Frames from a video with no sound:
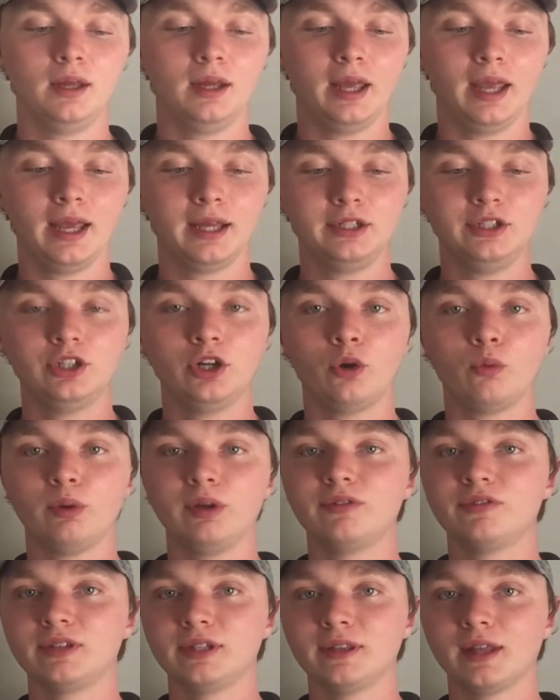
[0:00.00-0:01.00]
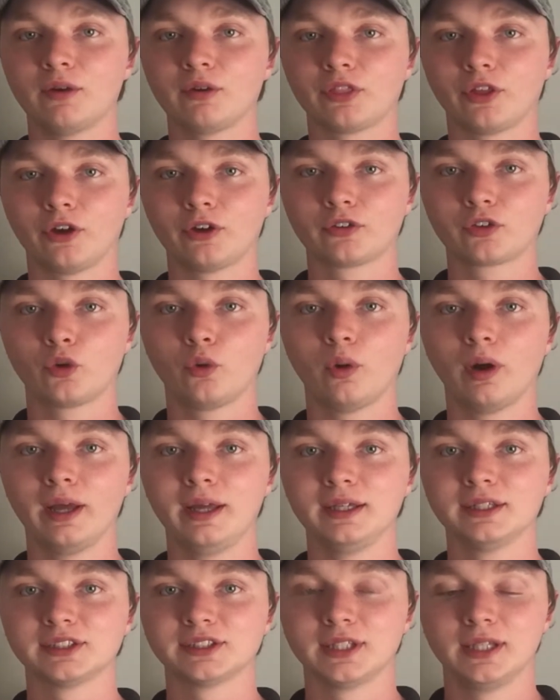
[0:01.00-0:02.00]
And, you know, we've seen that with
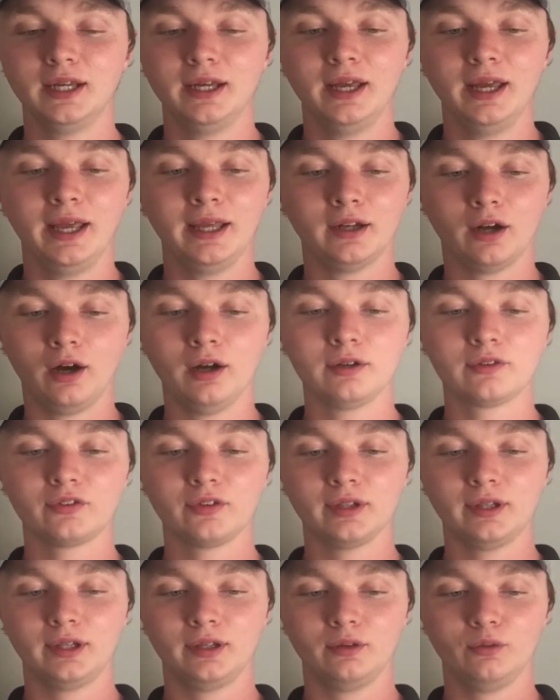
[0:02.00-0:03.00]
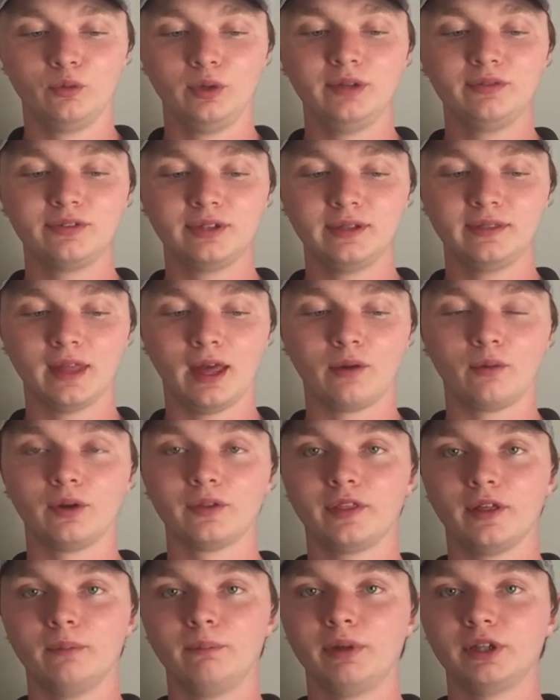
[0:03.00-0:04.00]
earthquakes. And honestly, we've seen that
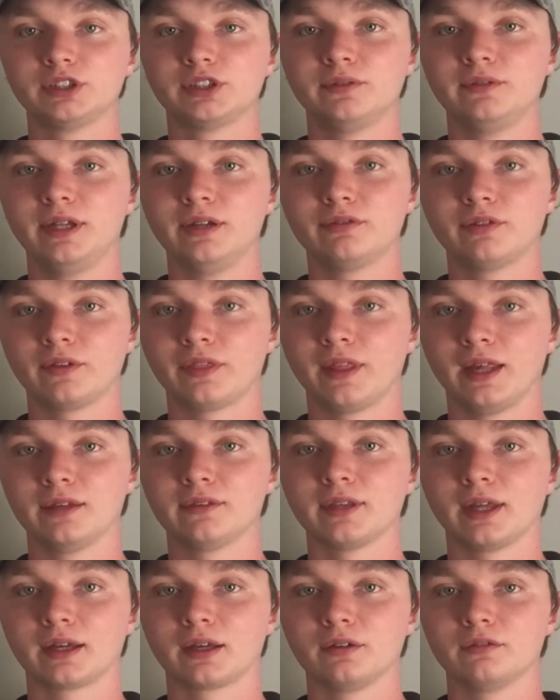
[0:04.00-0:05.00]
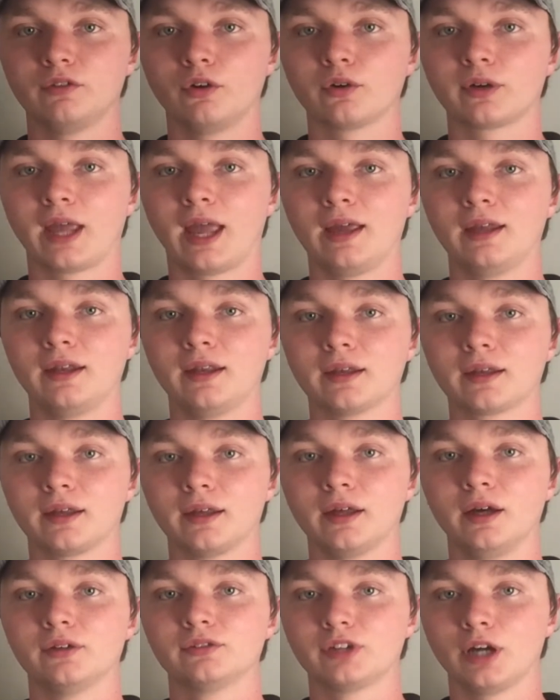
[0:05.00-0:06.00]
with a bunch of different things, like volcanic
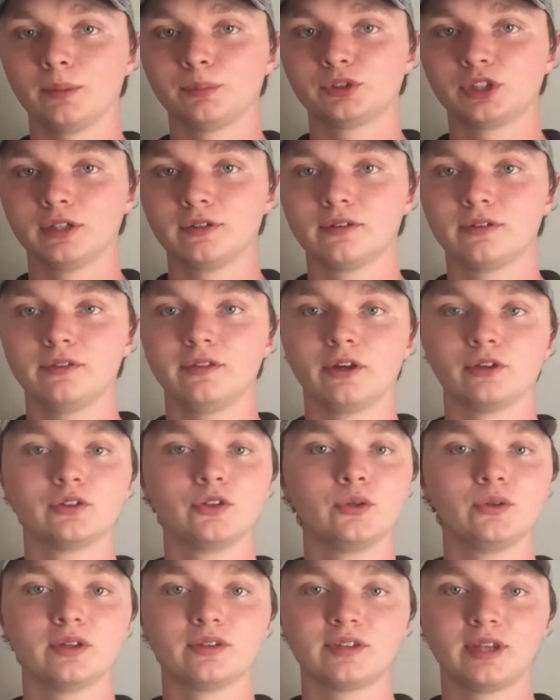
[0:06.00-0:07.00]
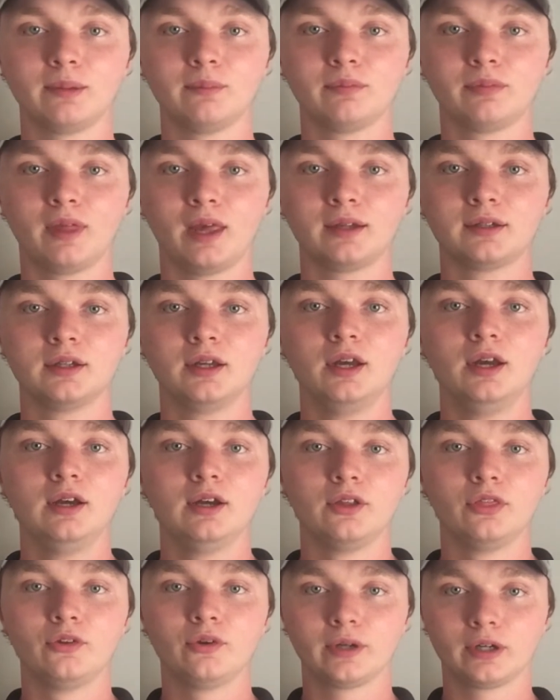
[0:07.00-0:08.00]
eruptions. They're doing the same thing.
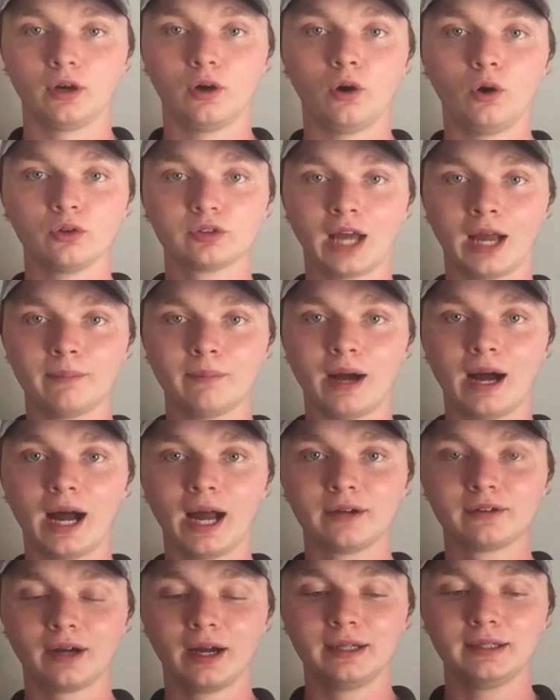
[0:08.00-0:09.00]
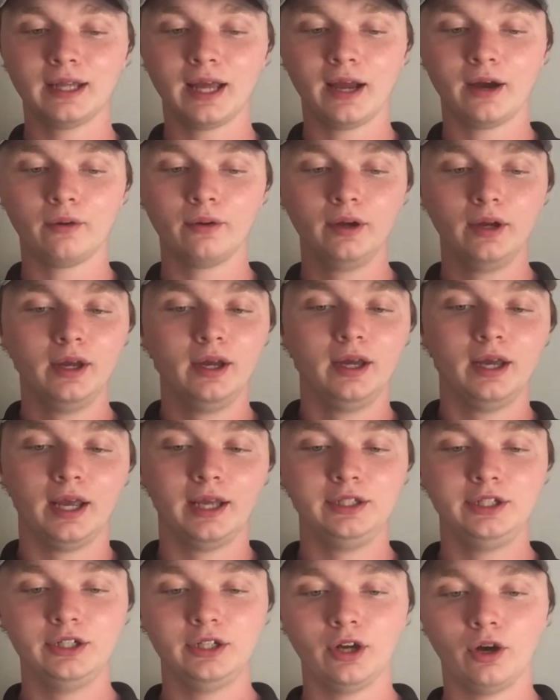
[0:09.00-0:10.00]
They're at an all-time high right now.
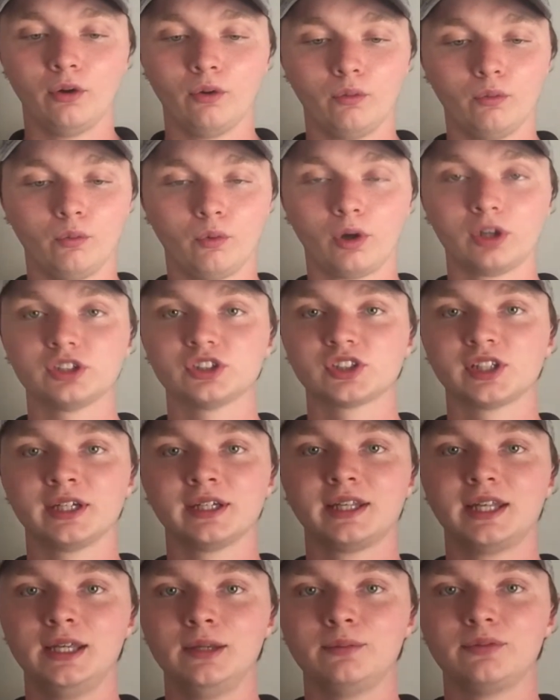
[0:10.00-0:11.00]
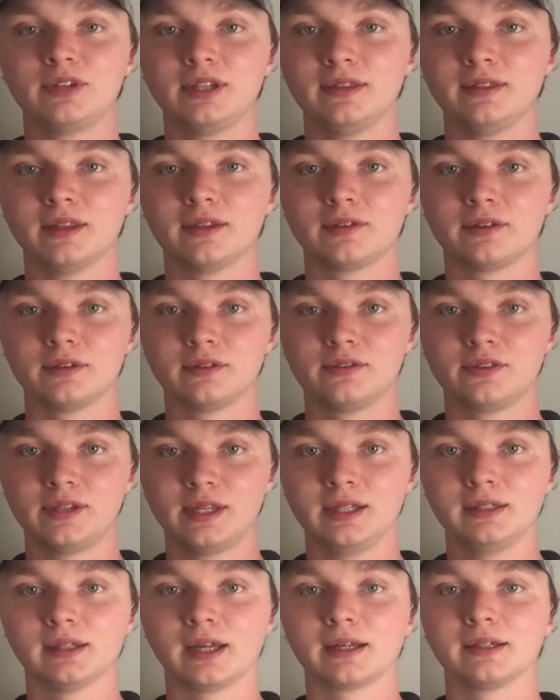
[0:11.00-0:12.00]
And, you know, we're just going to keep
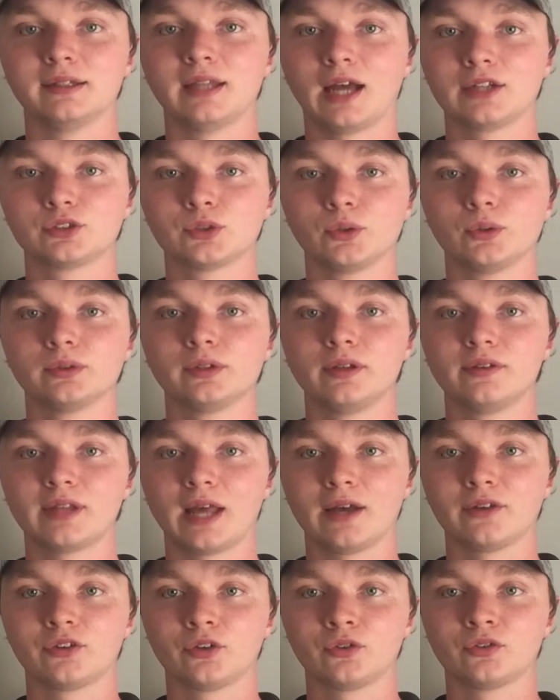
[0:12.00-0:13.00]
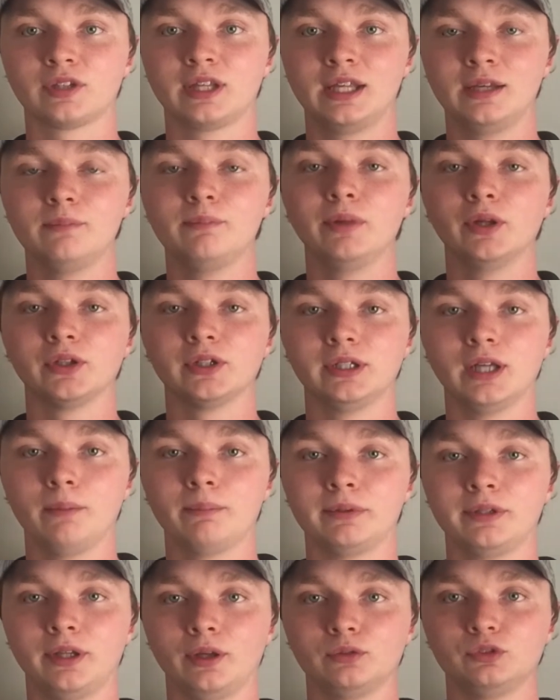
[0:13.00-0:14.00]
seeing like natural disasters keep building
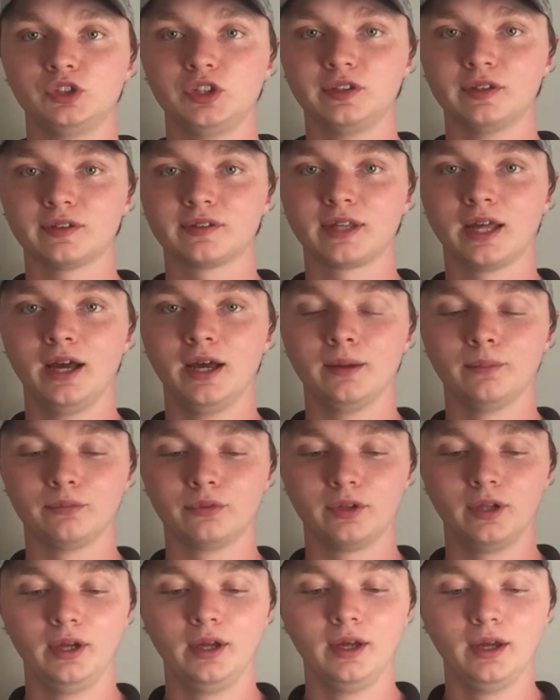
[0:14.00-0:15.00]
up until Jesus comes.